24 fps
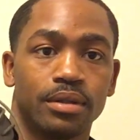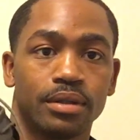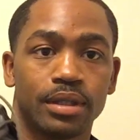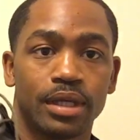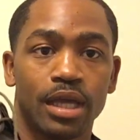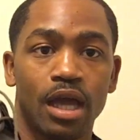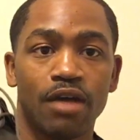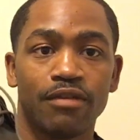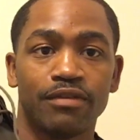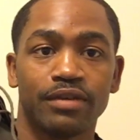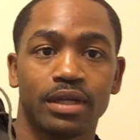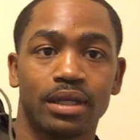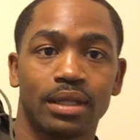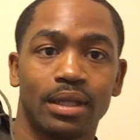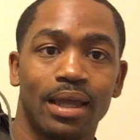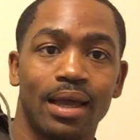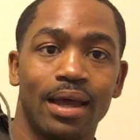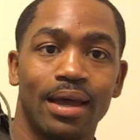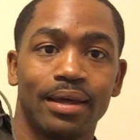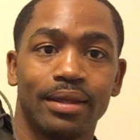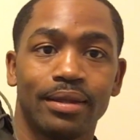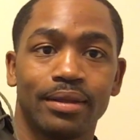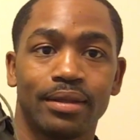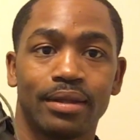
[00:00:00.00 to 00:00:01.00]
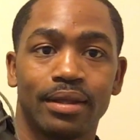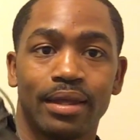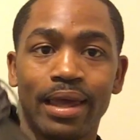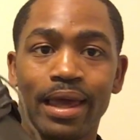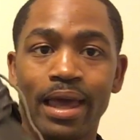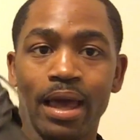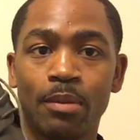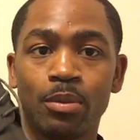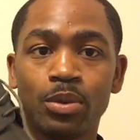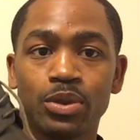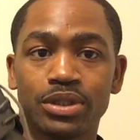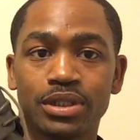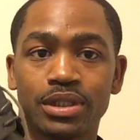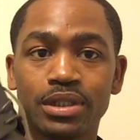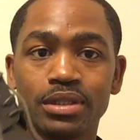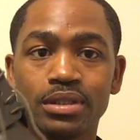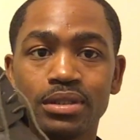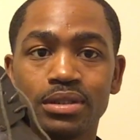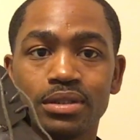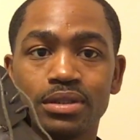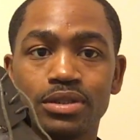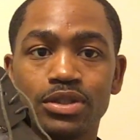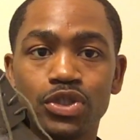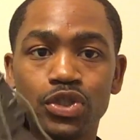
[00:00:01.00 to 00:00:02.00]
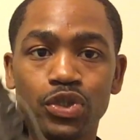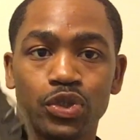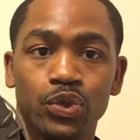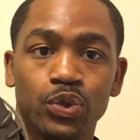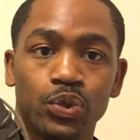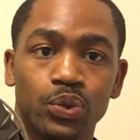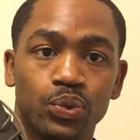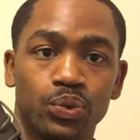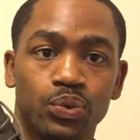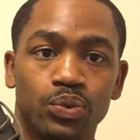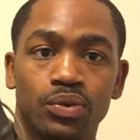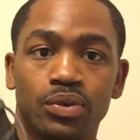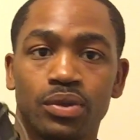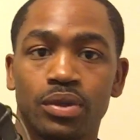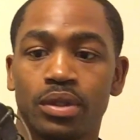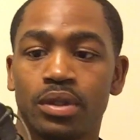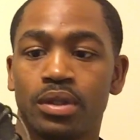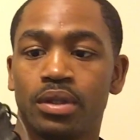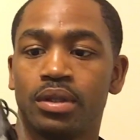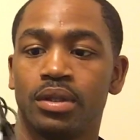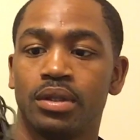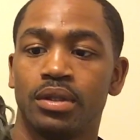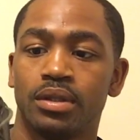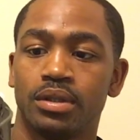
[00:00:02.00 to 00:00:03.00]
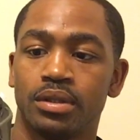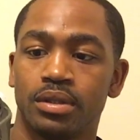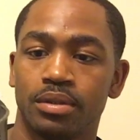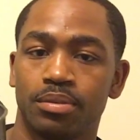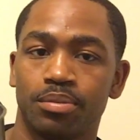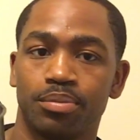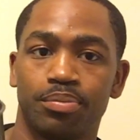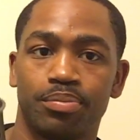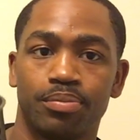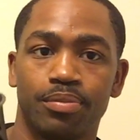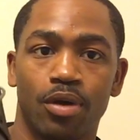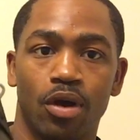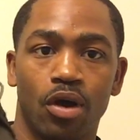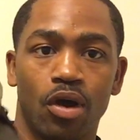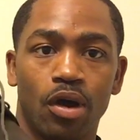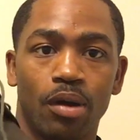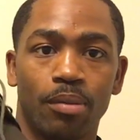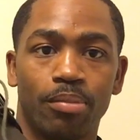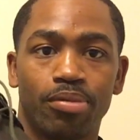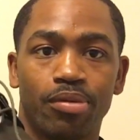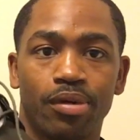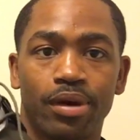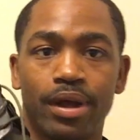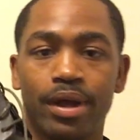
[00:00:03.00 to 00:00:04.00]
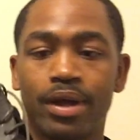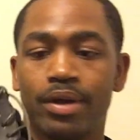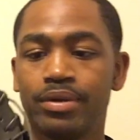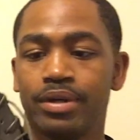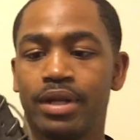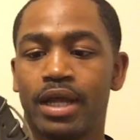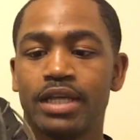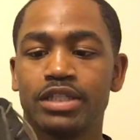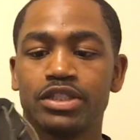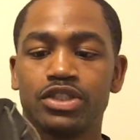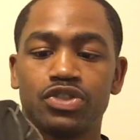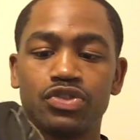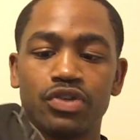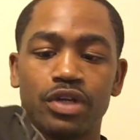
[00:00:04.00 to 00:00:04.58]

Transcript: Calvin Klein, the Hamilton 2, all brown, nice